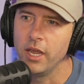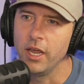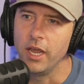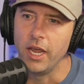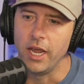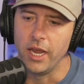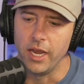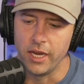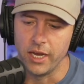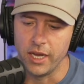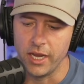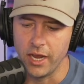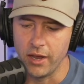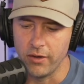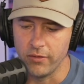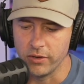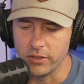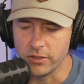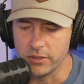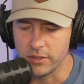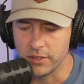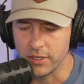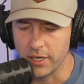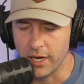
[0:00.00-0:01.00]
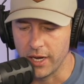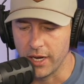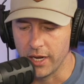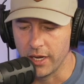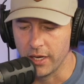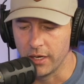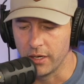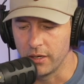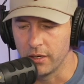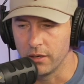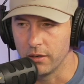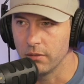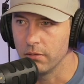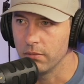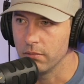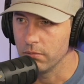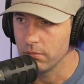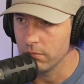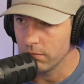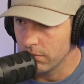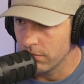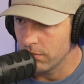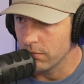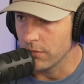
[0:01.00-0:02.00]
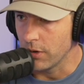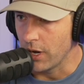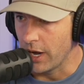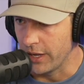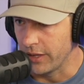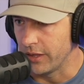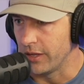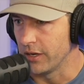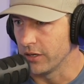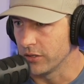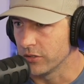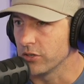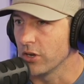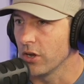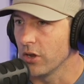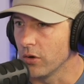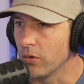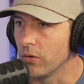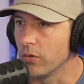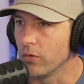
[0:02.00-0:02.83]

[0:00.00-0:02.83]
And Kevin said, I think so.